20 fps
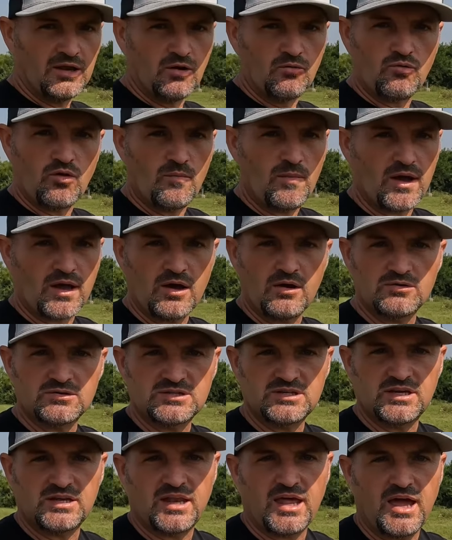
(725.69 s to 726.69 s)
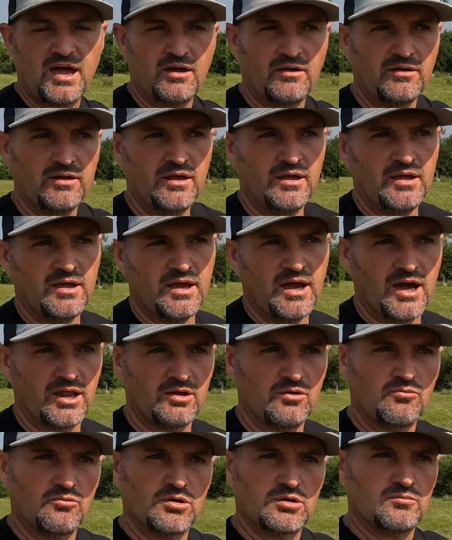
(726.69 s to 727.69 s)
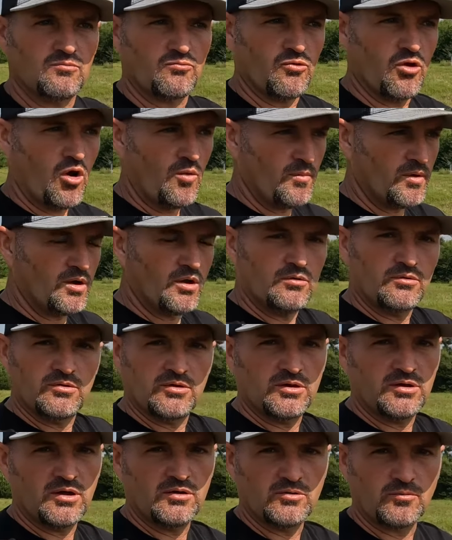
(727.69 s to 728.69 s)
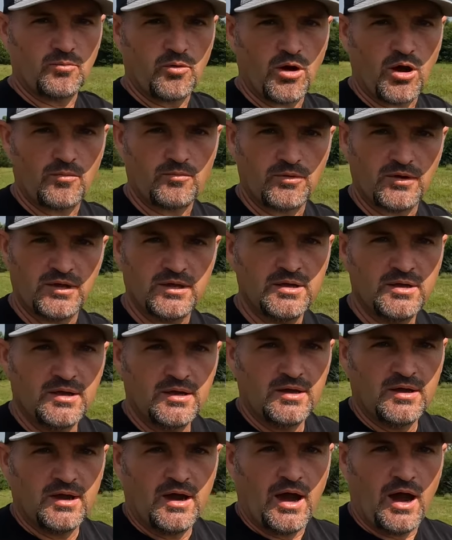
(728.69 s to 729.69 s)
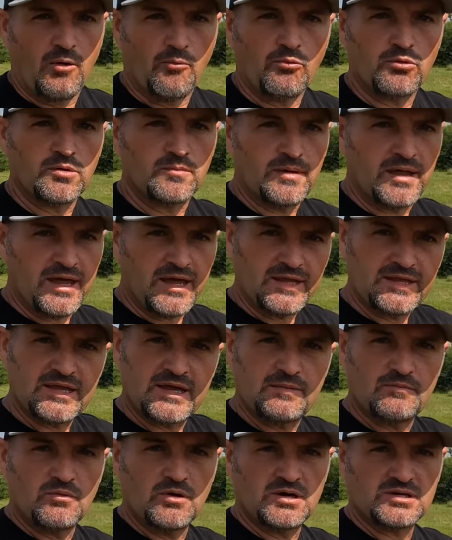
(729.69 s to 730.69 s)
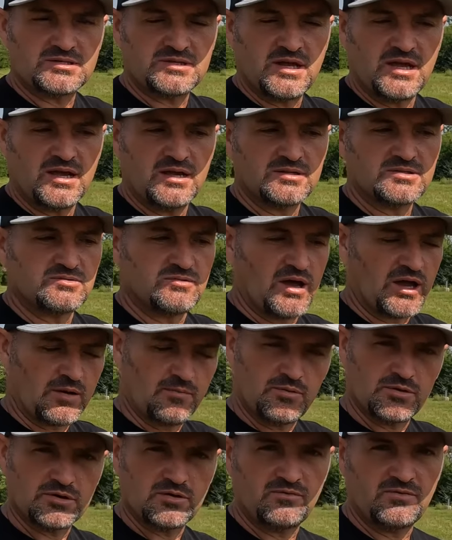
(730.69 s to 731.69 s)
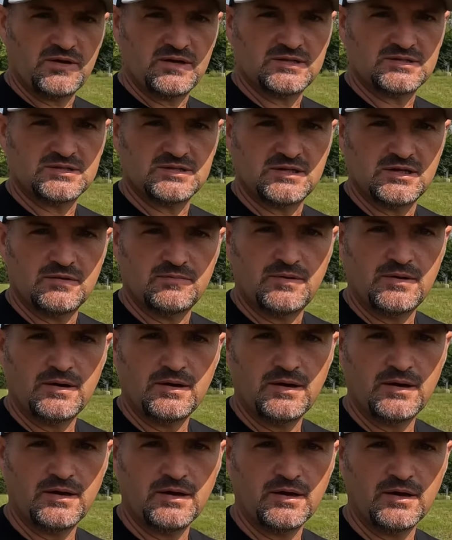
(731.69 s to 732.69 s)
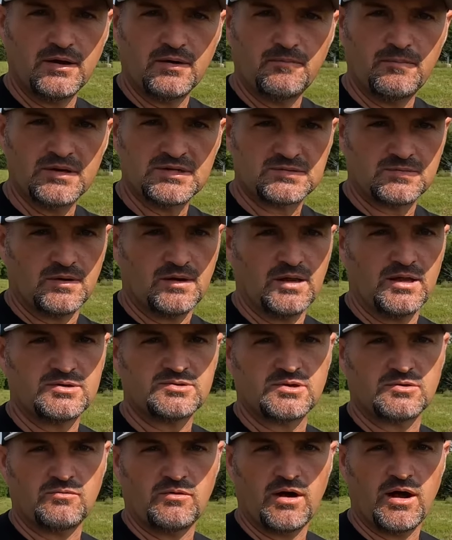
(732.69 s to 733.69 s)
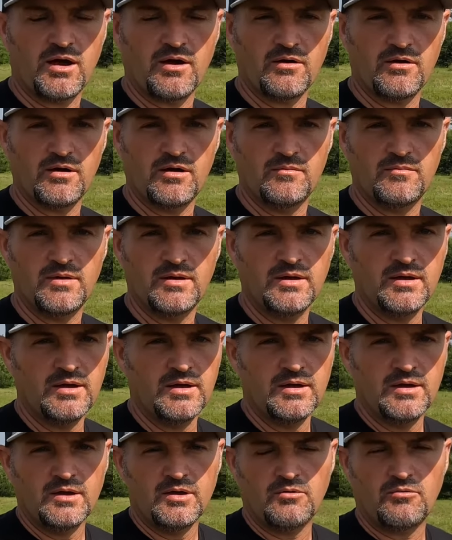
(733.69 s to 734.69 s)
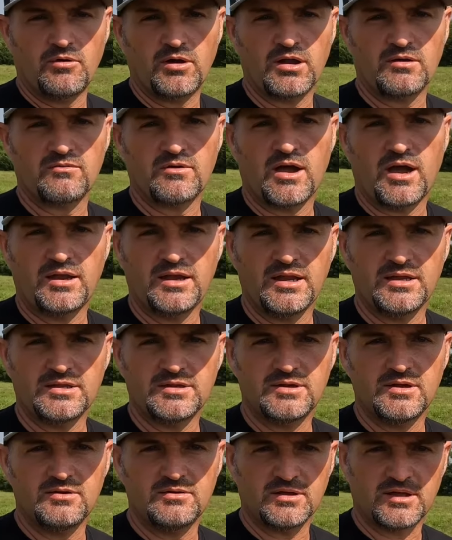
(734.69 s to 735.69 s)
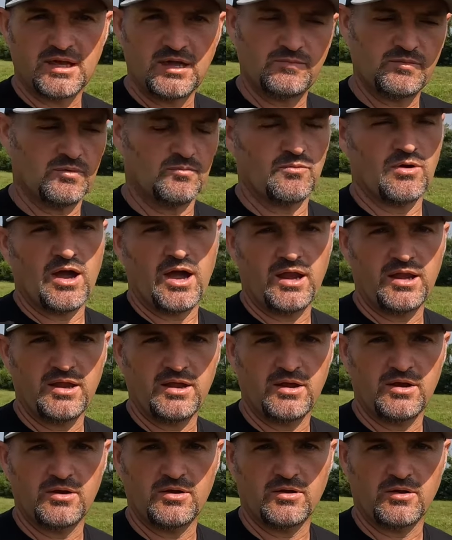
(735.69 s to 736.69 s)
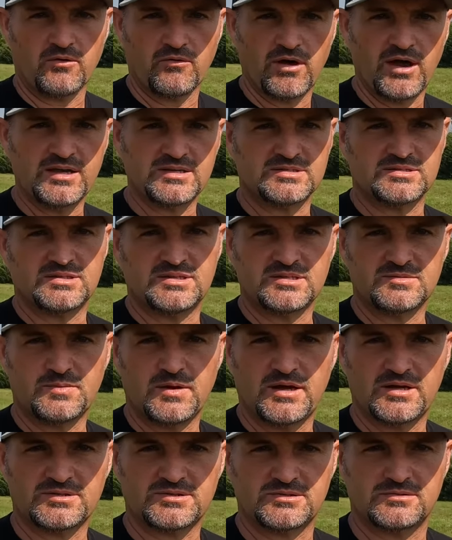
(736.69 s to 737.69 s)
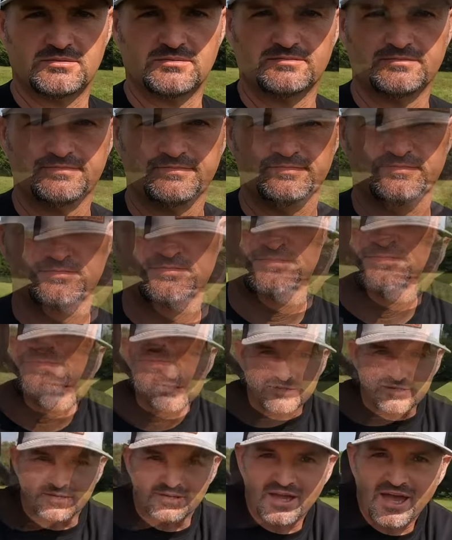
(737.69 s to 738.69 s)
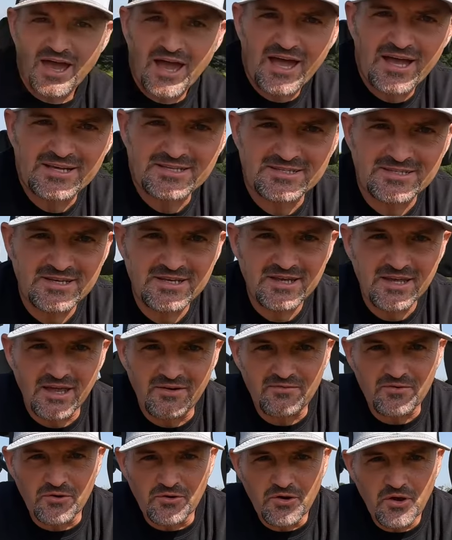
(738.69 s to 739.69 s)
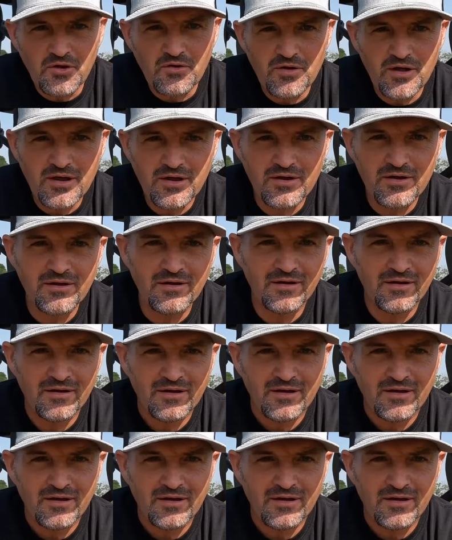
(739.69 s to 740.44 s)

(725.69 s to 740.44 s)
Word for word: don't want my goats getting out. I don't want them roaming onto another property. I want them to eat that brush down so I can put the fence up, put some electric wire up, whatever I need to do to keep them right here grazing this pasture. So guys, if you're new here,